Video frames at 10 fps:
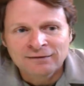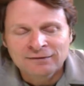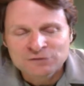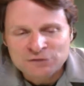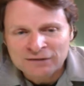
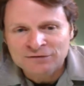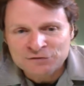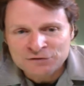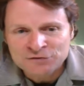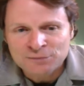the
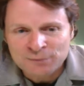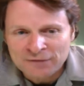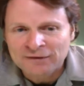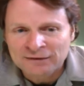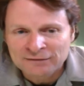challenge is about
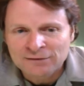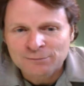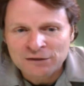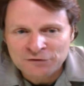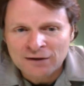that idea
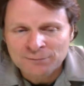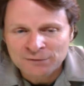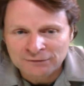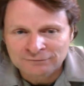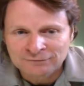about
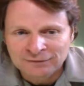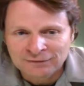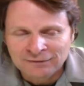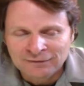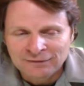timing,
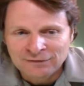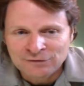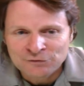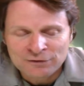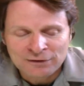
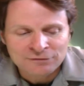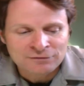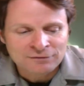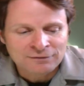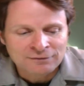is
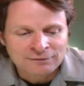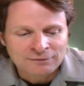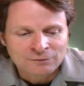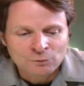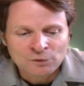that
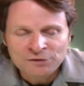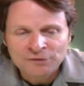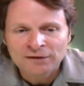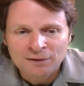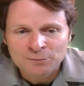we
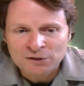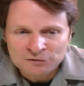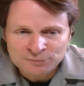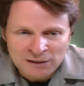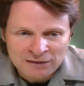think our
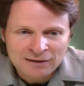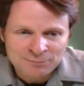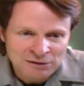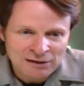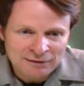prayers may
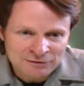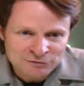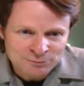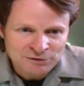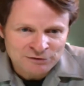not be
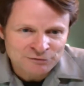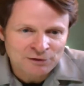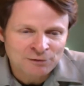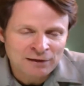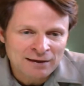answered because they
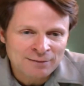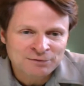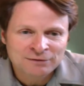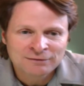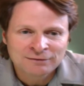don't
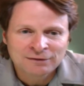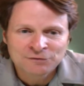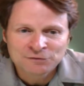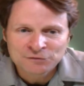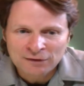happen at
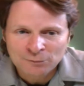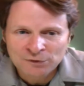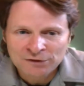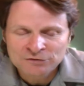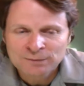the time
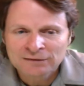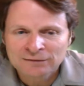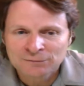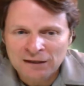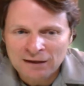we expect
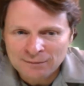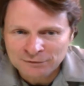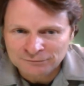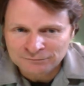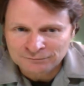them to
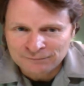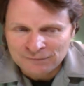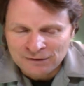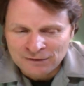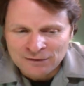happen.
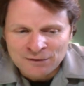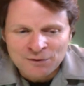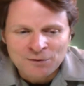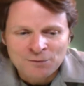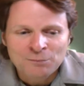
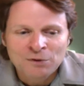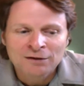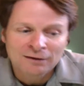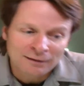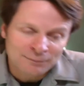
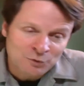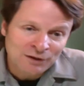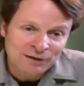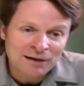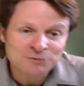But I
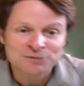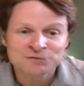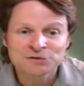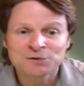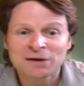pointed out to her, I
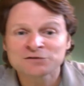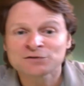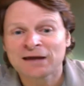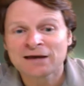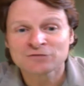said, you
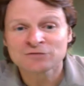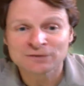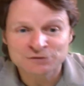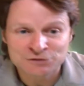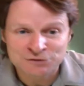actually have a
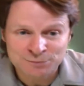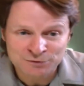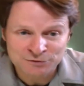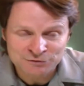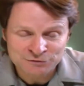relationship
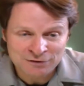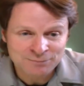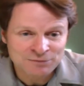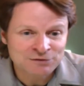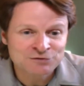with your son
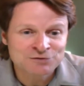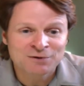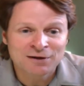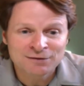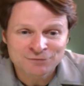because you're
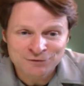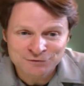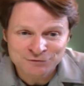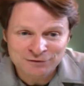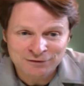praying for
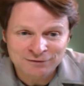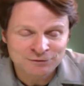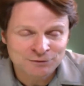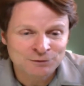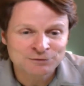your son,
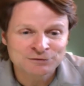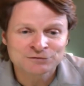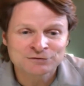you're holding your